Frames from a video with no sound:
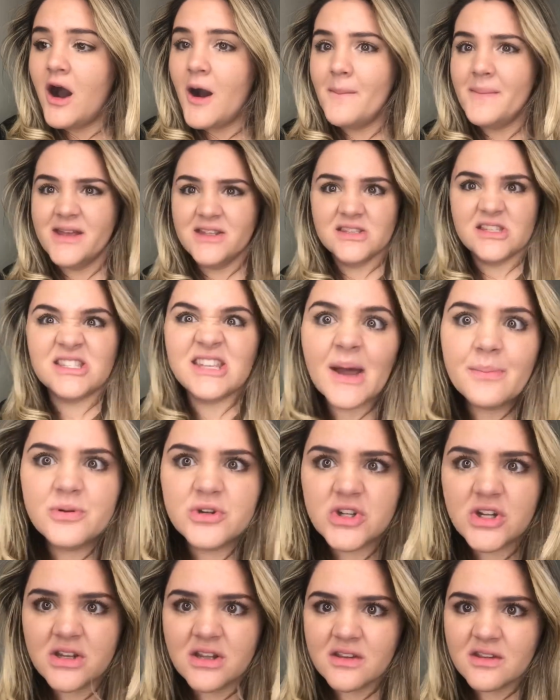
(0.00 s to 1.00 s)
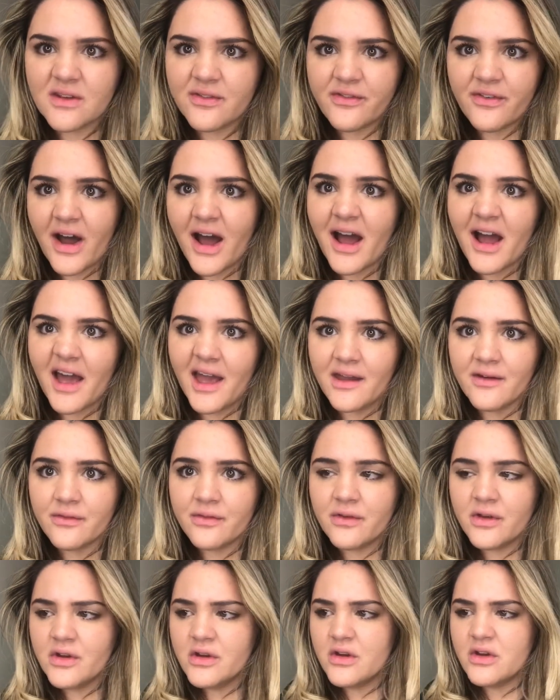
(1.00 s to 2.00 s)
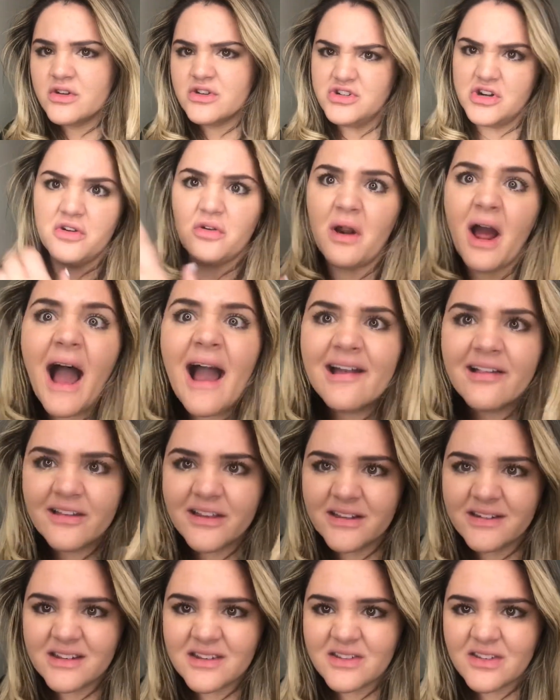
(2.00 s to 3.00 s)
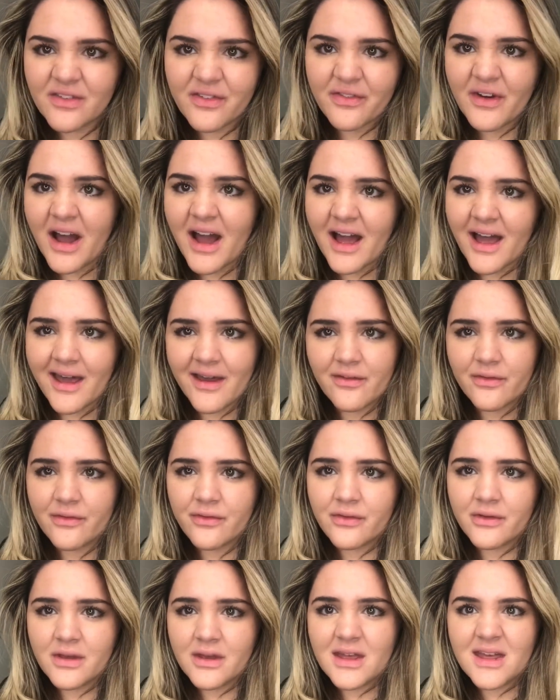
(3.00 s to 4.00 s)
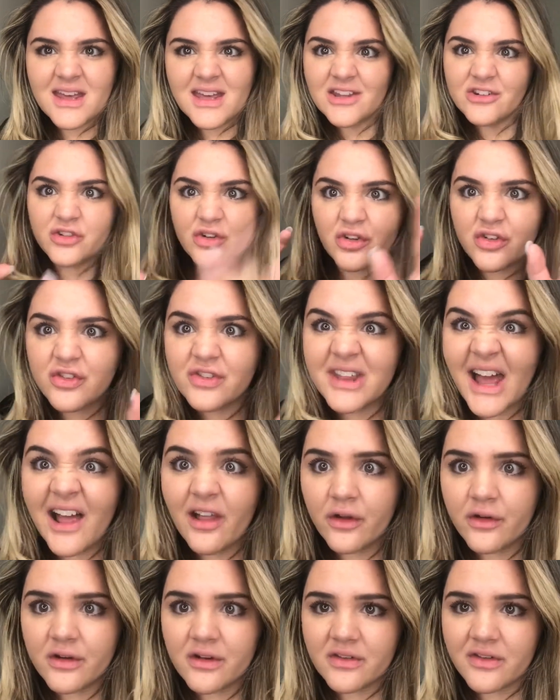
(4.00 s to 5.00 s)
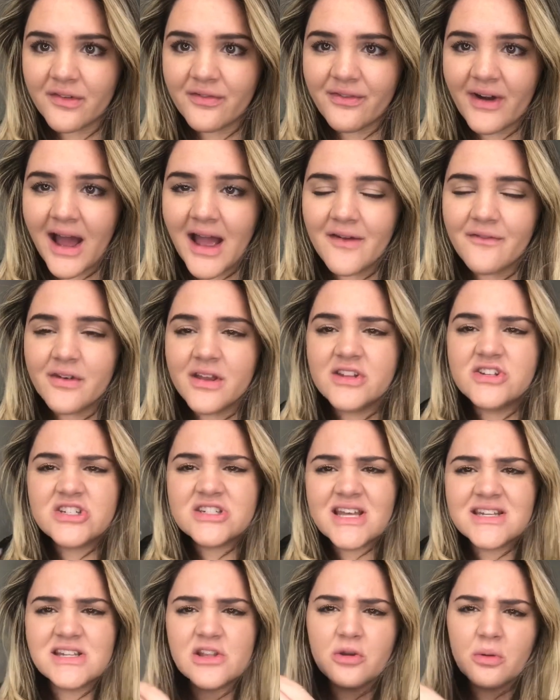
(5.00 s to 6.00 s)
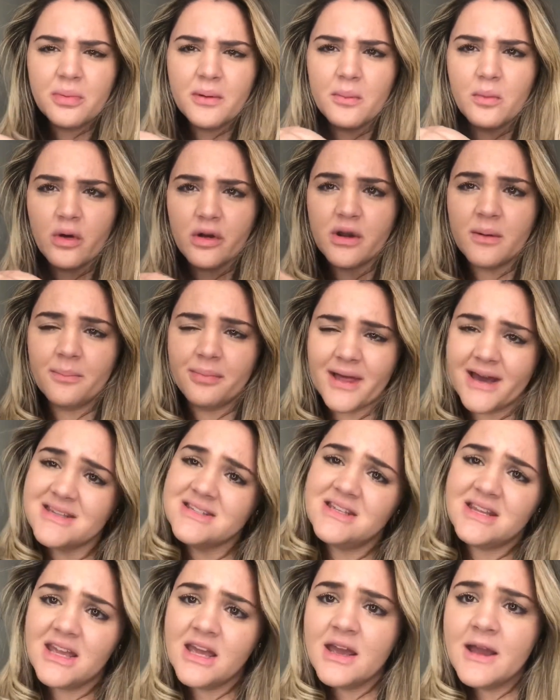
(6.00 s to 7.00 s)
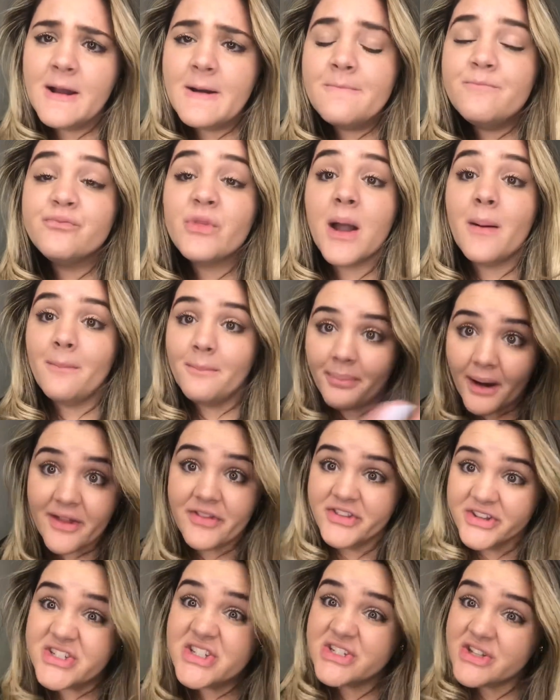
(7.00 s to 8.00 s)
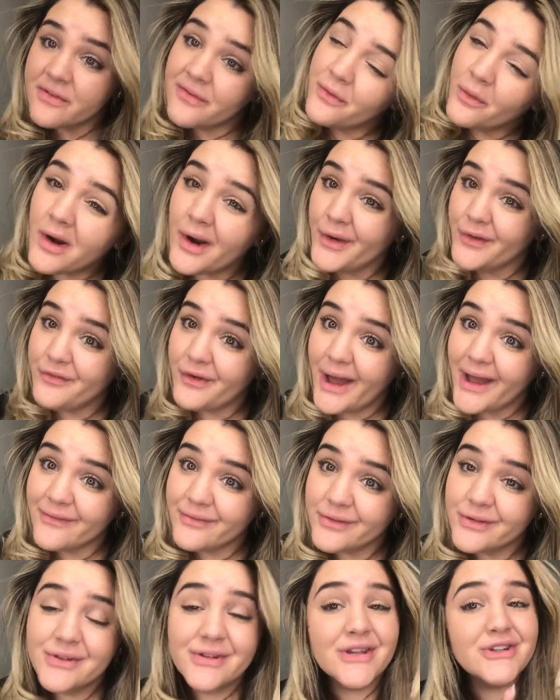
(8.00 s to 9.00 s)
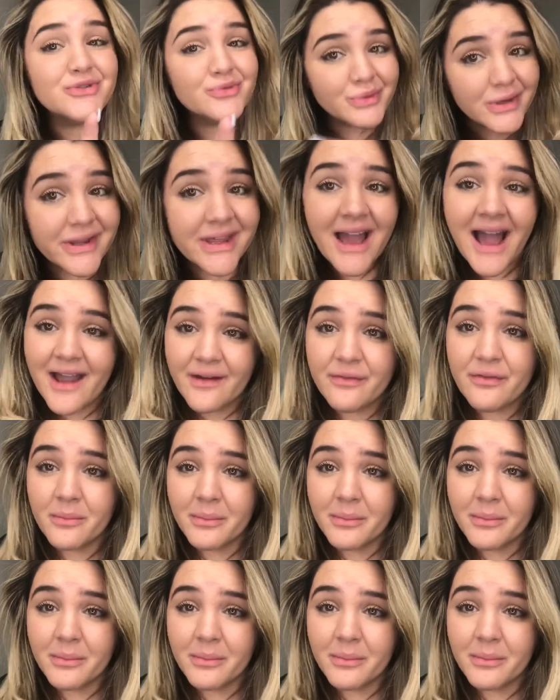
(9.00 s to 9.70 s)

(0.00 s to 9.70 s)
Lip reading: Inception is a 5. Shutter Island is a 5. Interstellar is a 5. It just has a little bit more complexity, but this is a 4 out of 5. That's really high for